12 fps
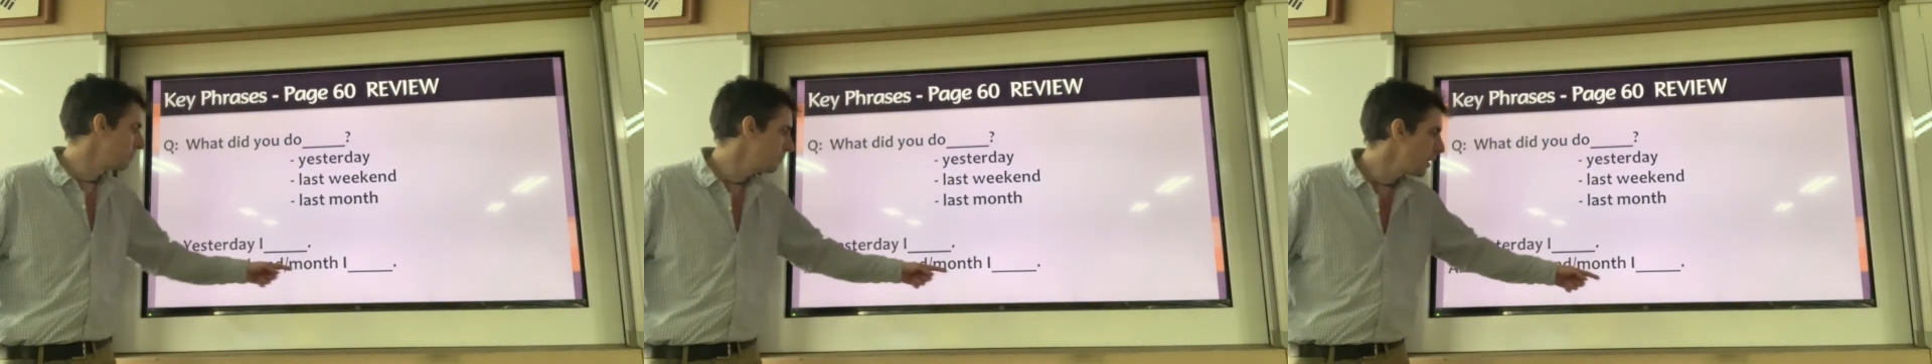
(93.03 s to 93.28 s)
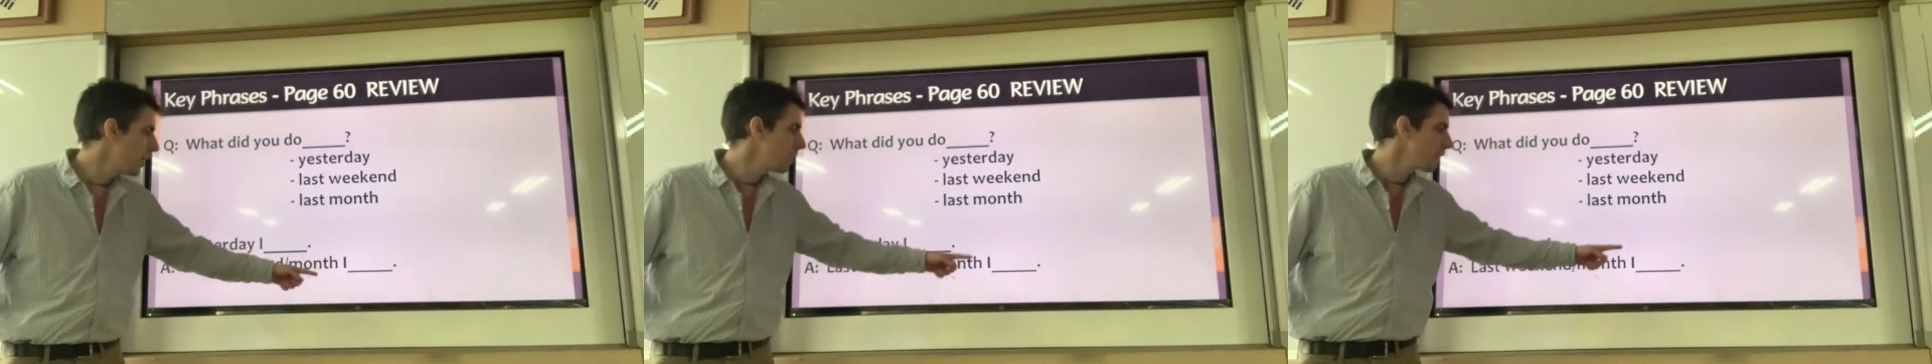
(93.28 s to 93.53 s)

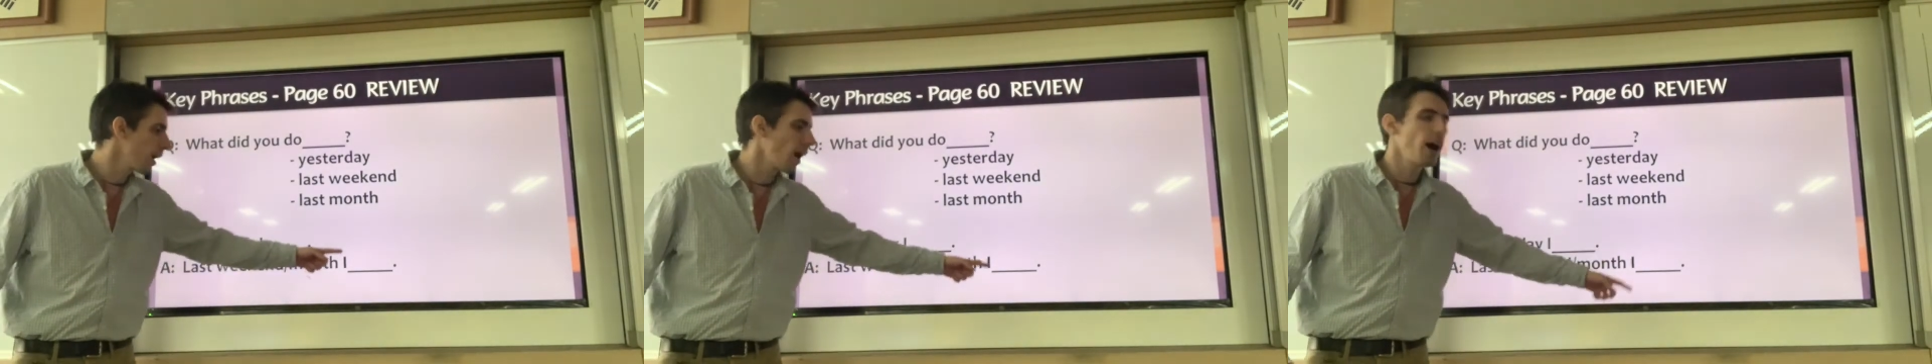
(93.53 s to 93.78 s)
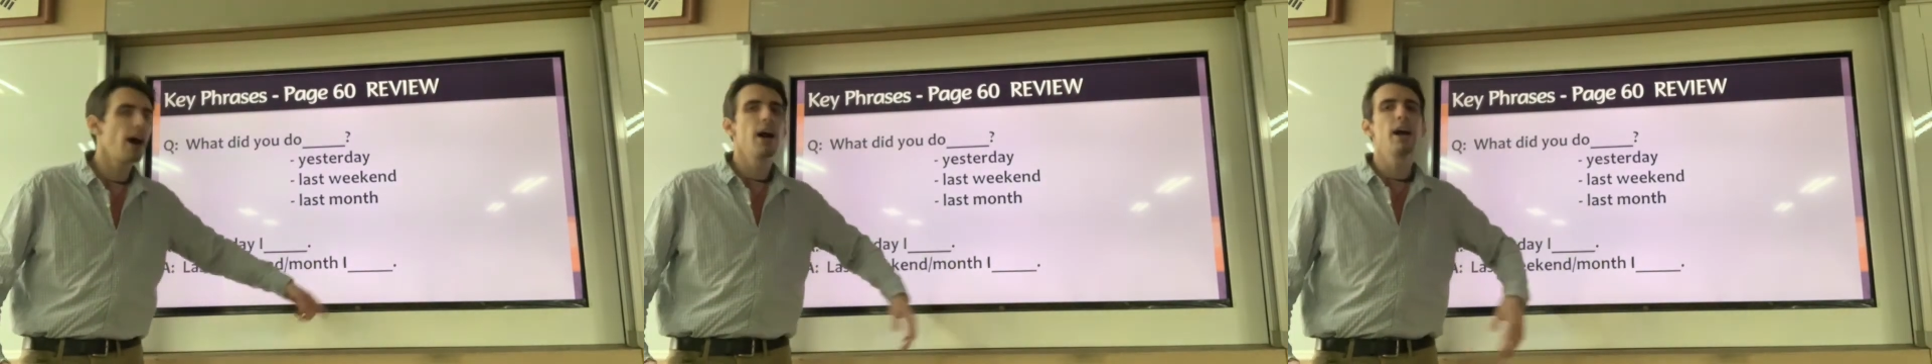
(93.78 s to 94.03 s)
month,
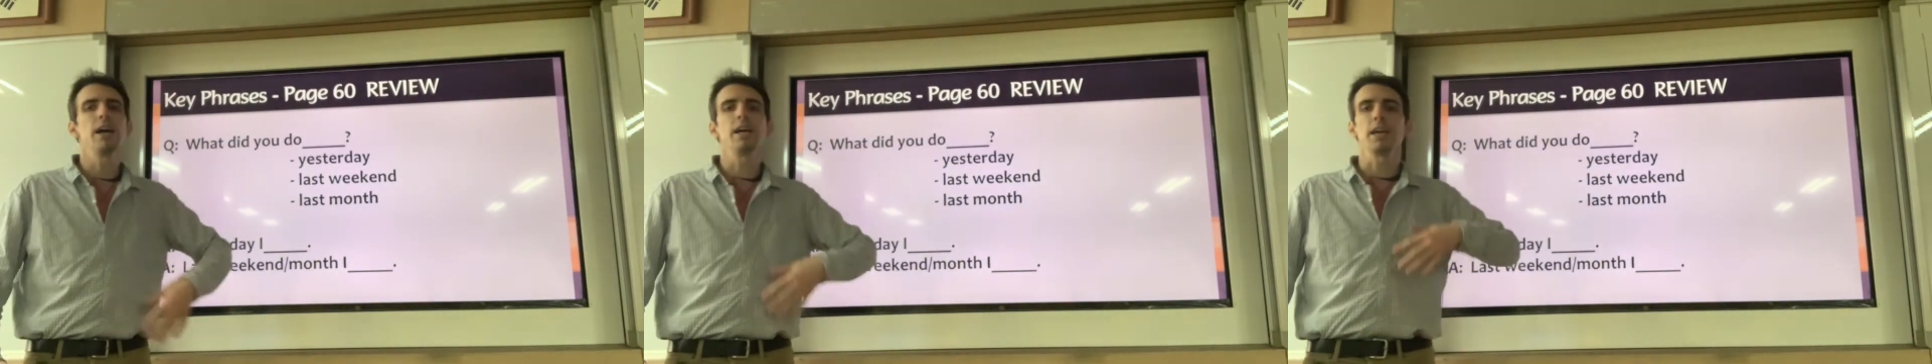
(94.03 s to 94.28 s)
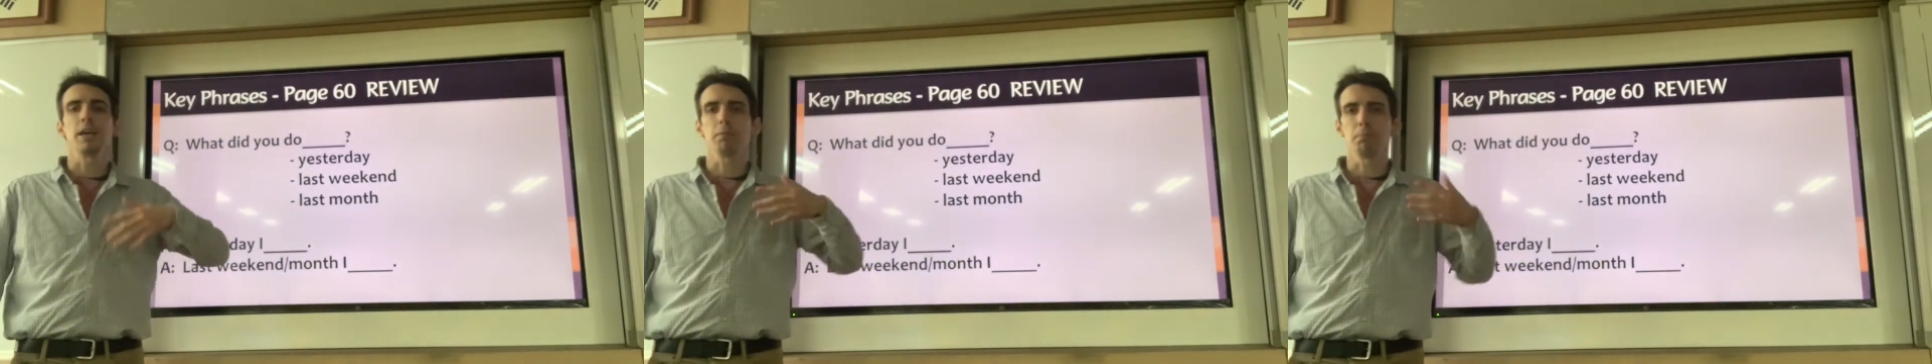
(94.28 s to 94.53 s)
I
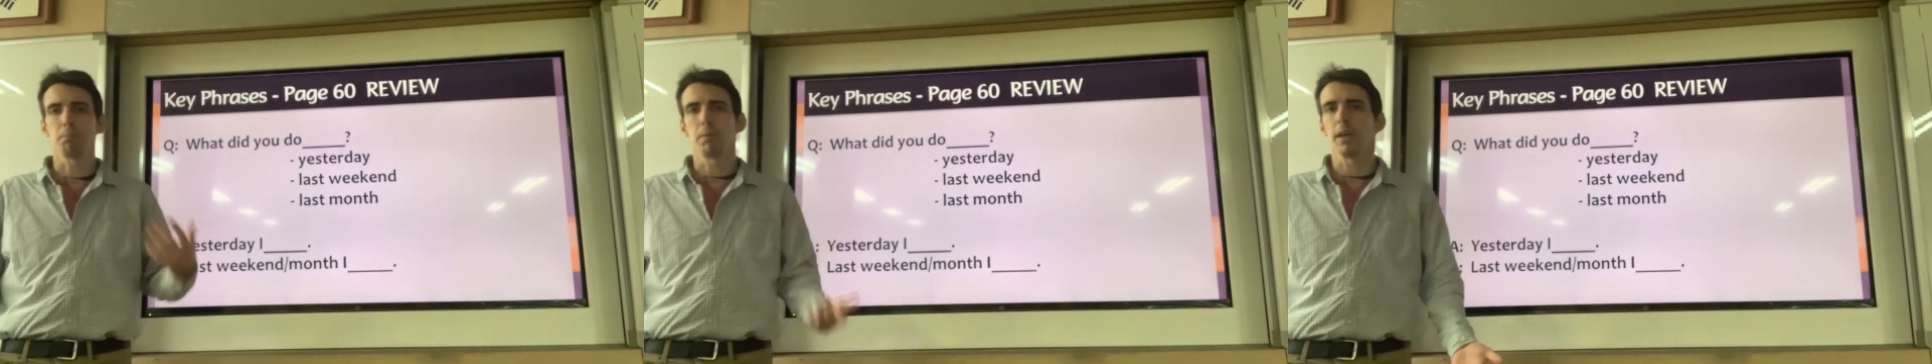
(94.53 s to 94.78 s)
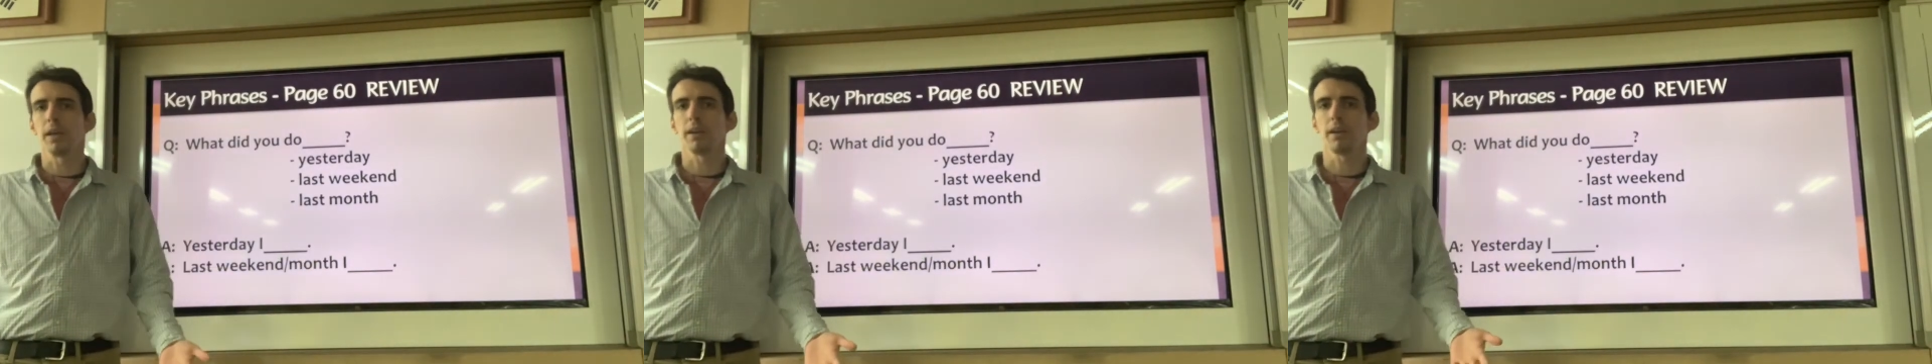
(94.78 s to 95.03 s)

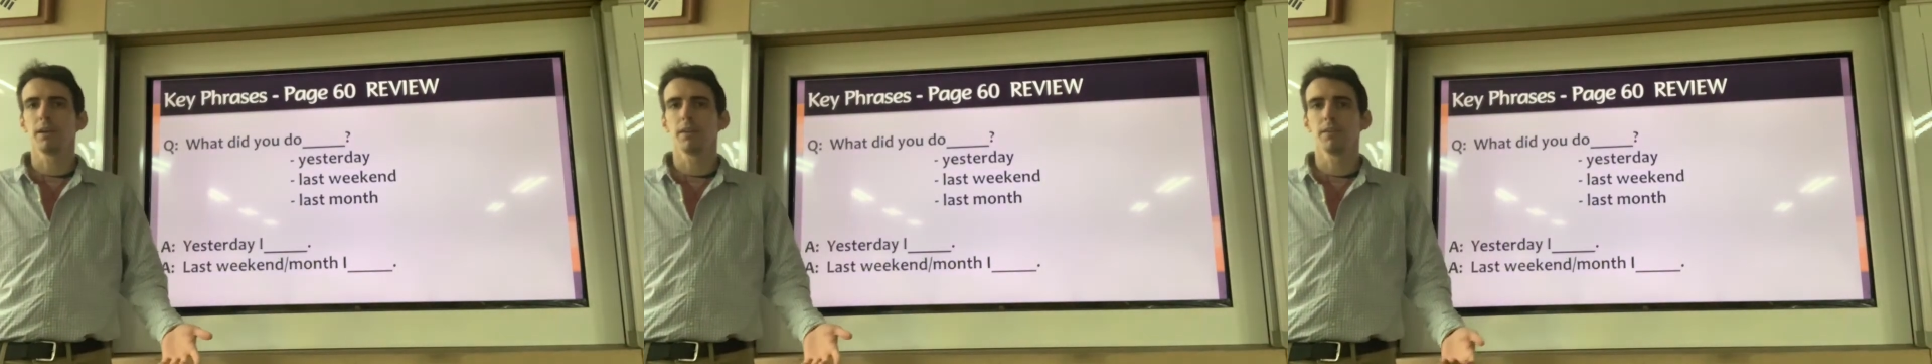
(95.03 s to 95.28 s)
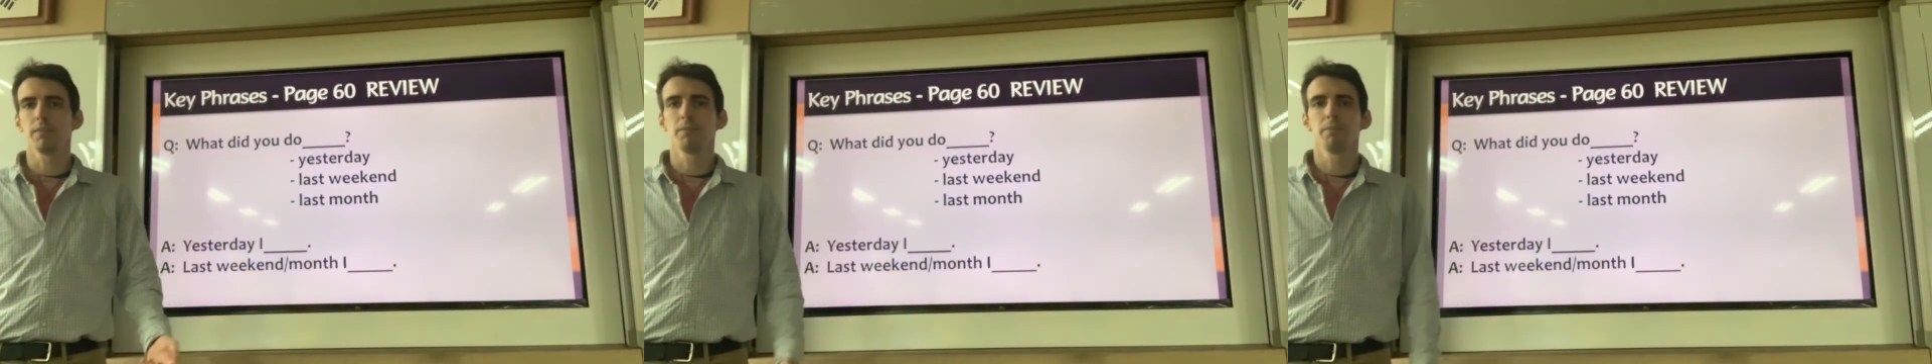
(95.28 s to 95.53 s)
blank.
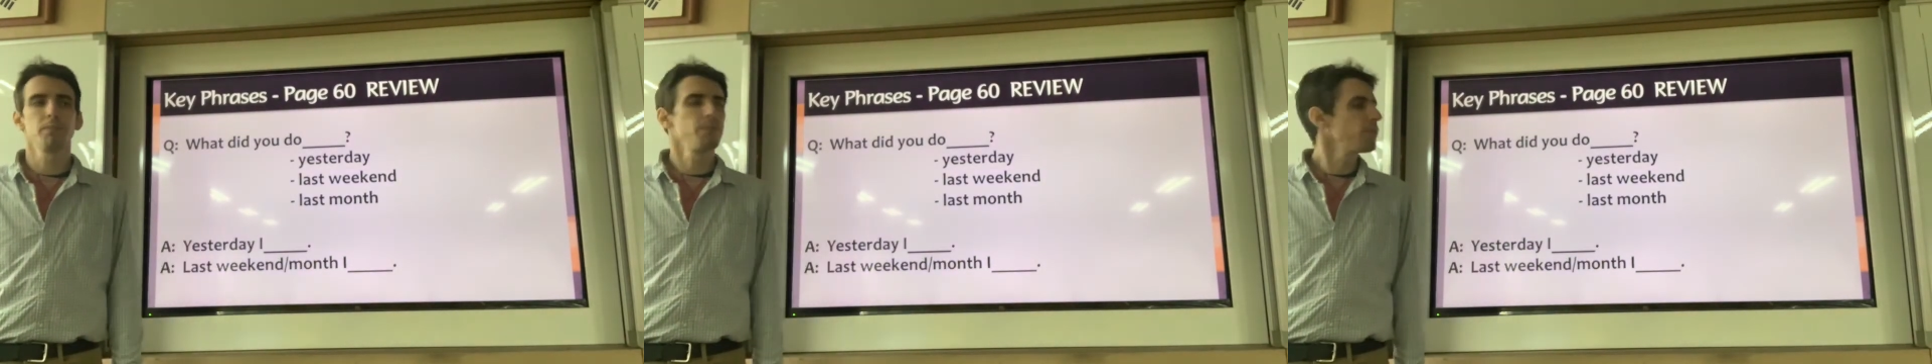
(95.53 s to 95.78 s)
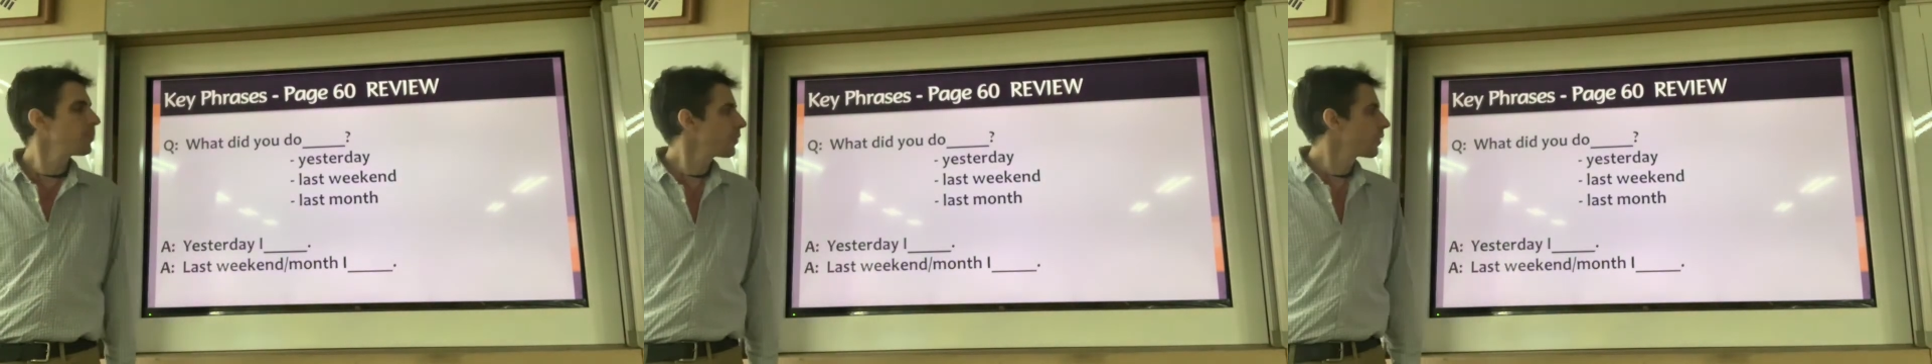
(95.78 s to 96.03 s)

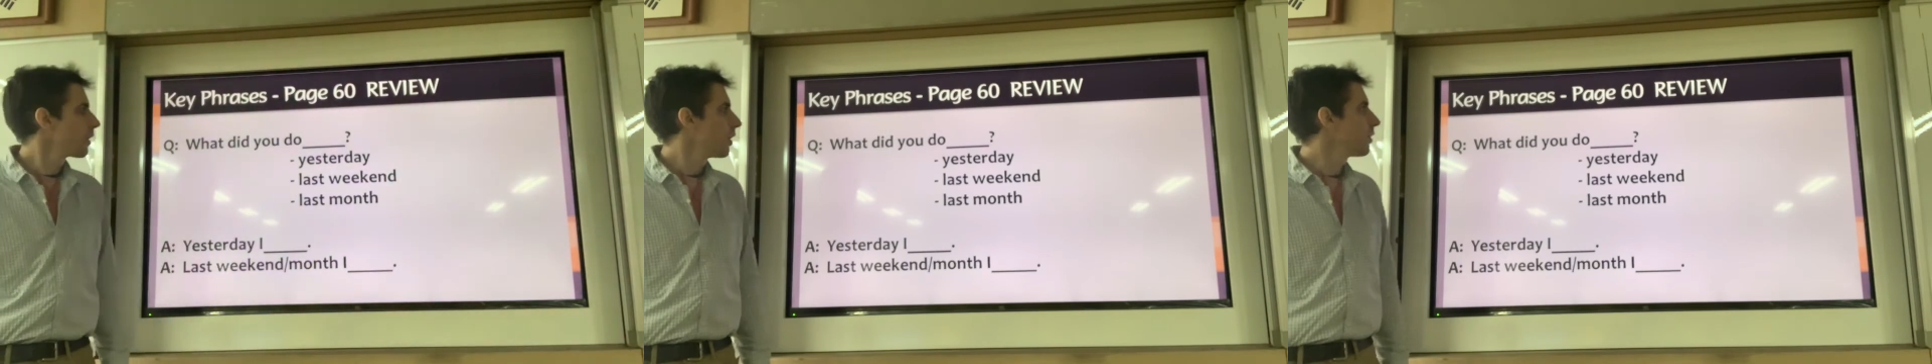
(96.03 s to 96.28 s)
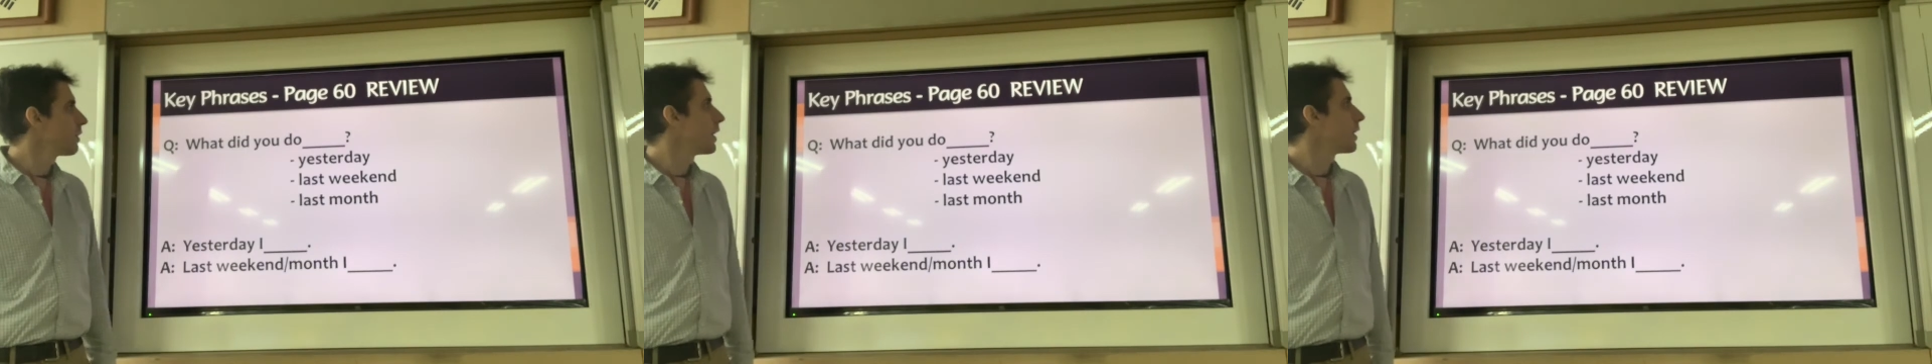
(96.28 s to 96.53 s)

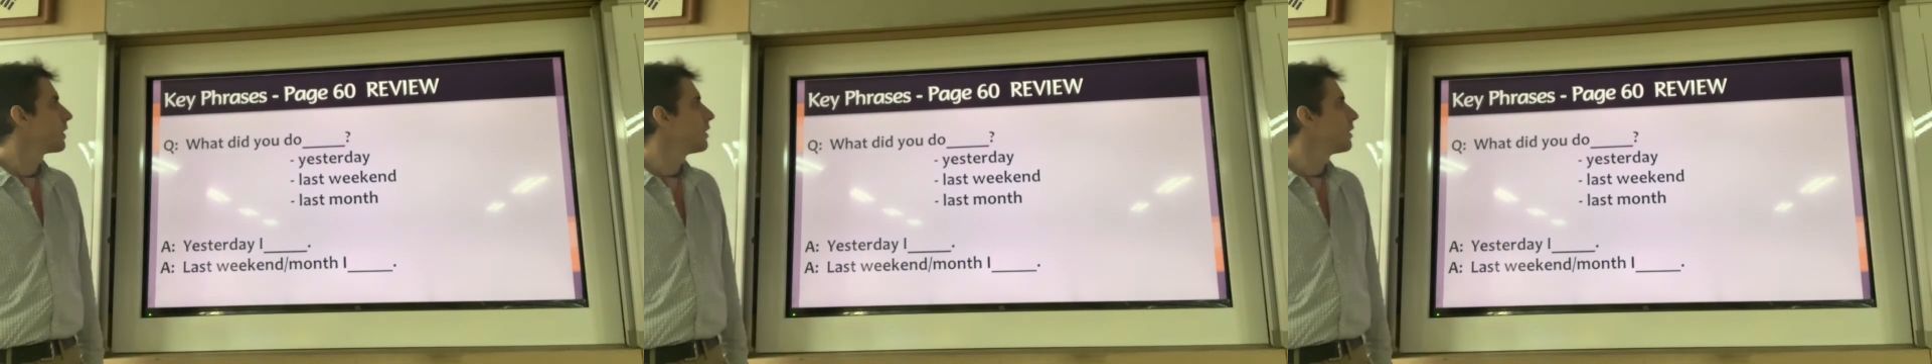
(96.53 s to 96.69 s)
All right.